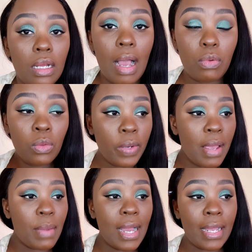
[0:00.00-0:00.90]
I will wear
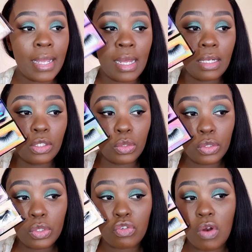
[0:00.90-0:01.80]
my
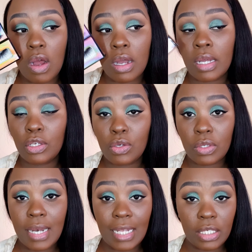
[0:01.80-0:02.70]
Doo Strong
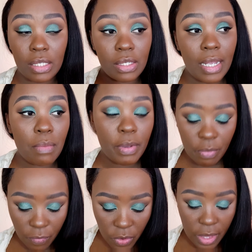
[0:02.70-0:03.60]
Nude Lashes today, but before